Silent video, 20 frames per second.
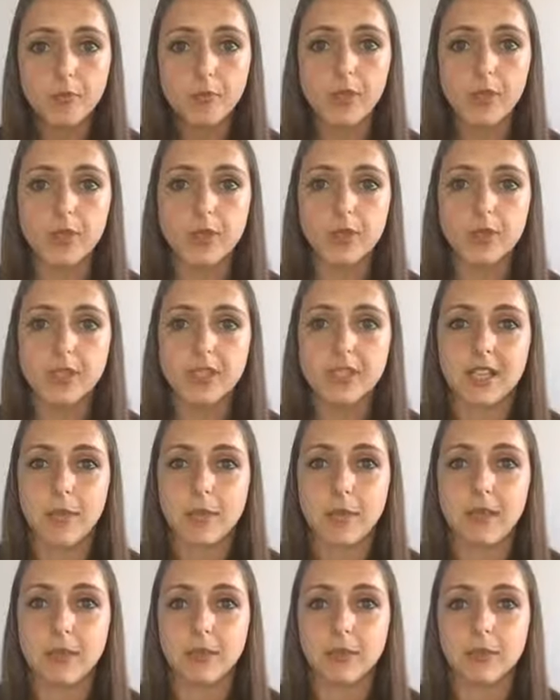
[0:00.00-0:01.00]
you could get
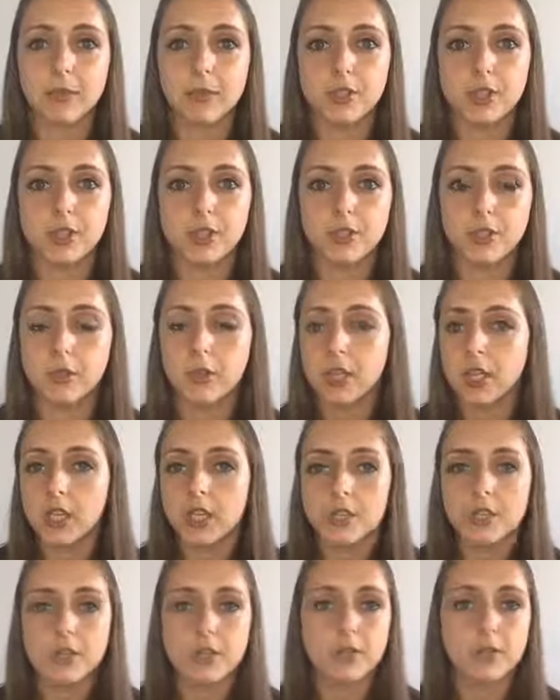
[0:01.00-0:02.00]
people to
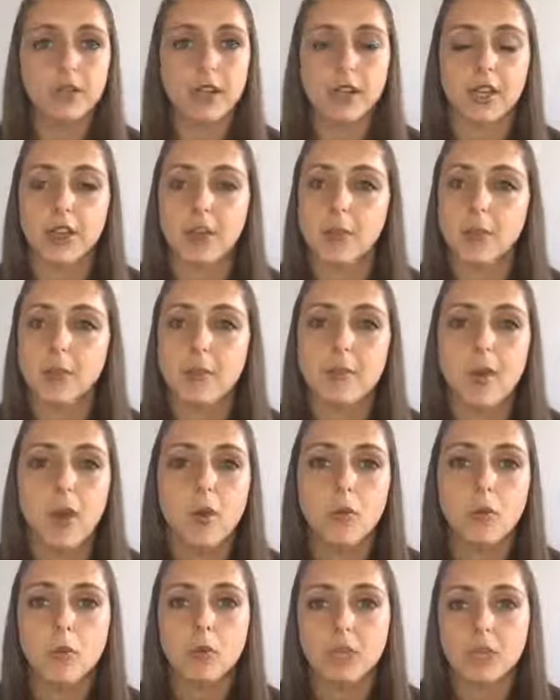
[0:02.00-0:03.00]
do like a 3-mile
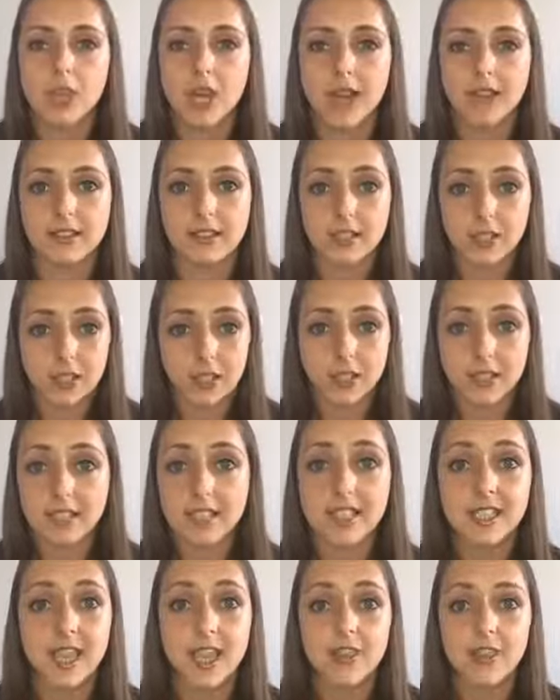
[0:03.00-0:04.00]
walk challenge, like
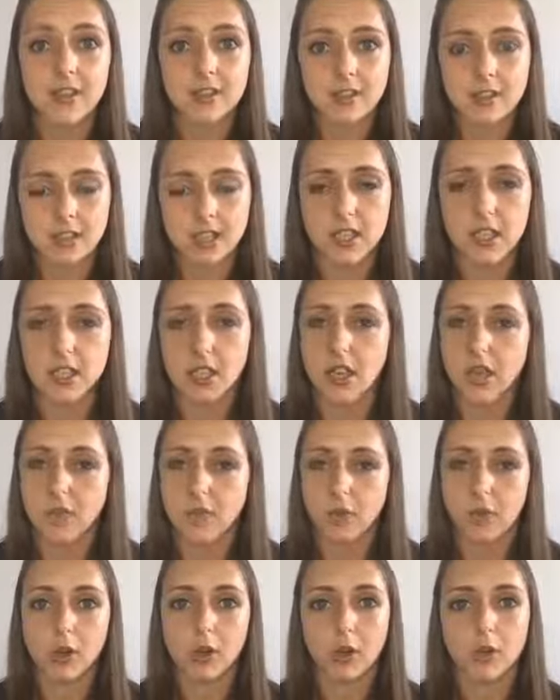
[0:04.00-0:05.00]
together. So
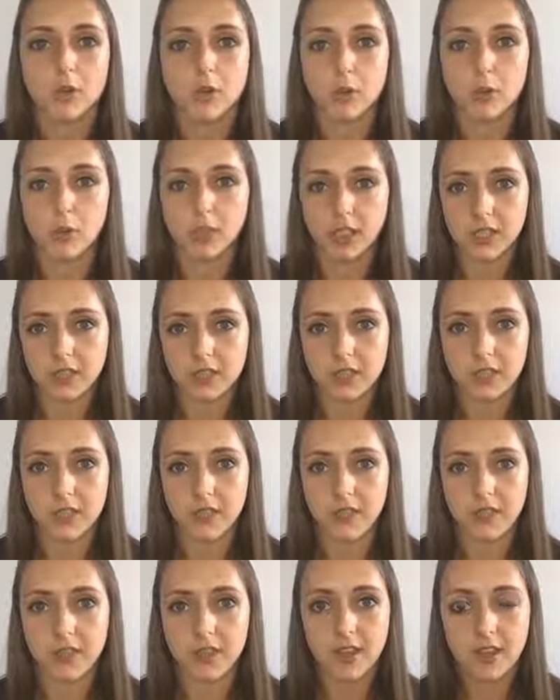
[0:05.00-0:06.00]
everyone goes walking
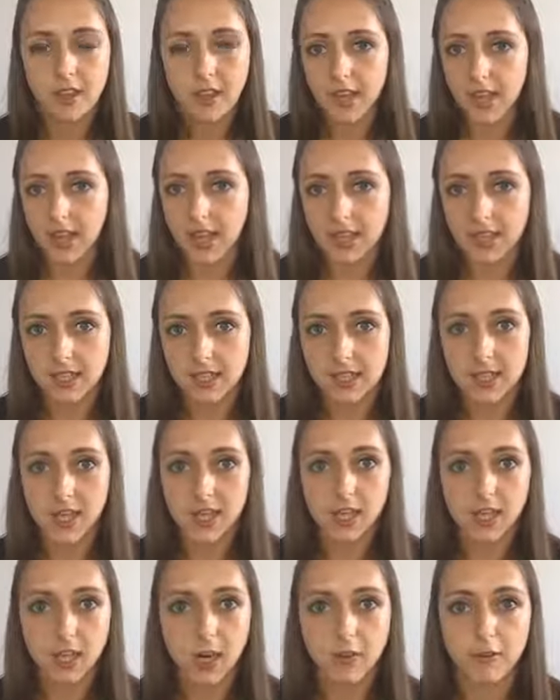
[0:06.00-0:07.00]
together, and that
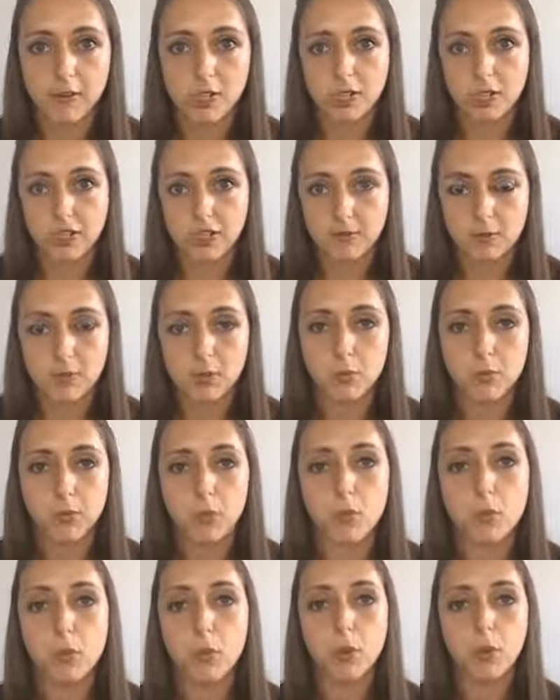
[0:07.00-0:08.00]
encourages them to want to
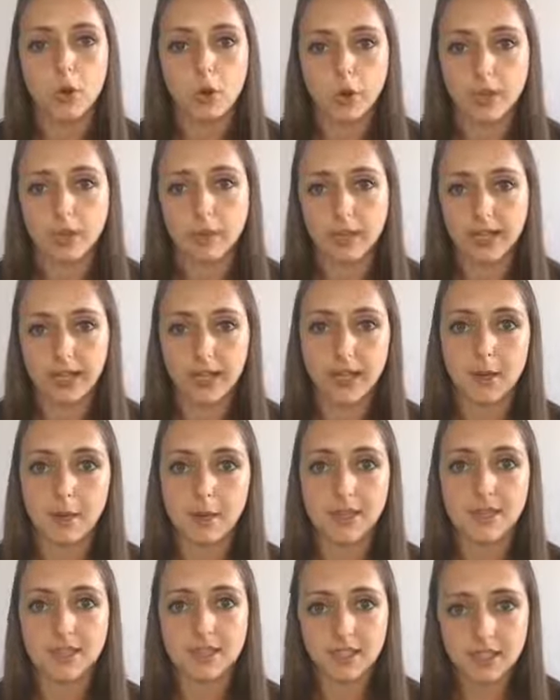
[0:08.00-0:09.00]
walk on a regular
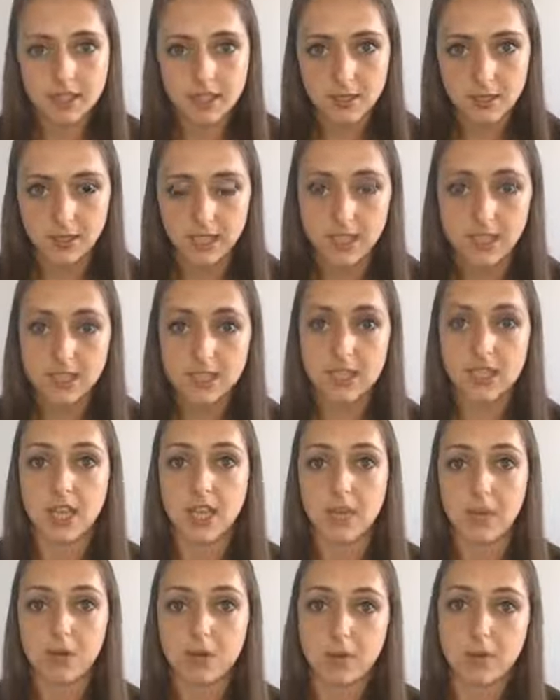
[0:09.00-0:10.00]
basis to get to
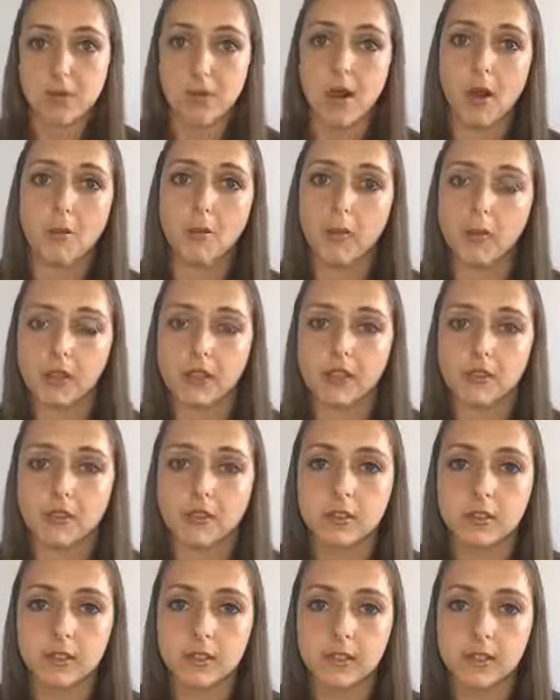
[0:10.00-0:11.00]
that 3-mile point.
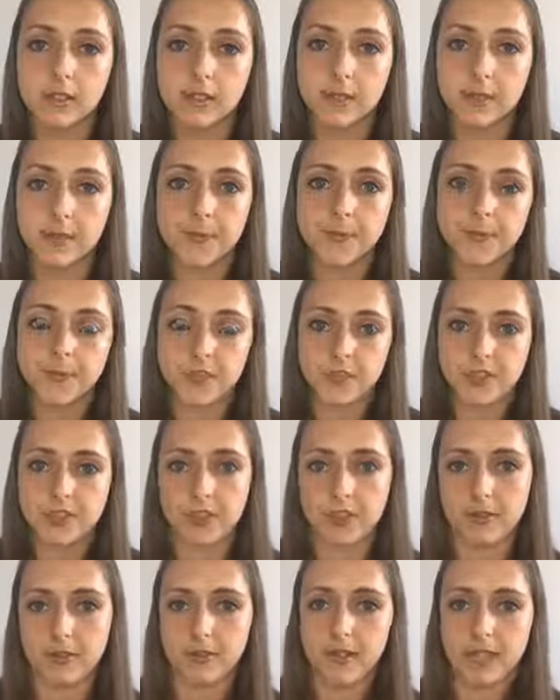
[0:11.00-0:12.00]
So
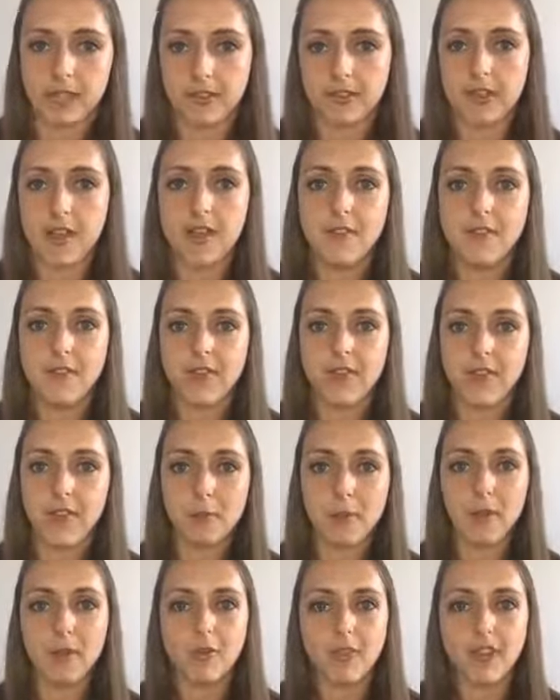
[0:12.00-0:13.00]
again, have a think
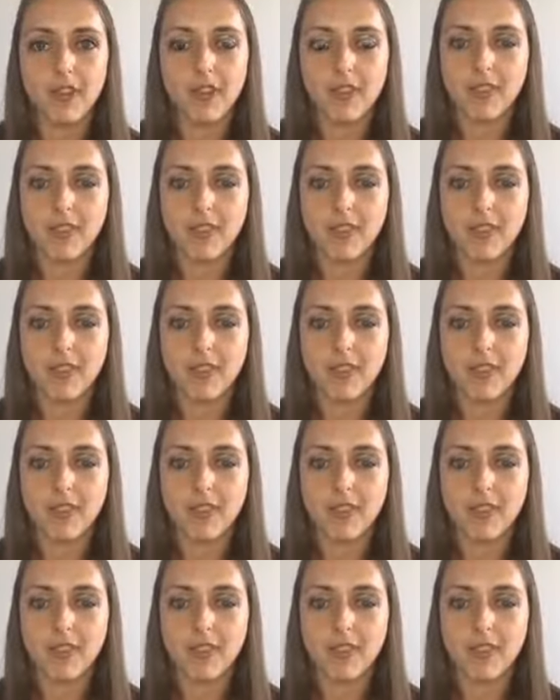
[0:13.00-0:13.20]
about that.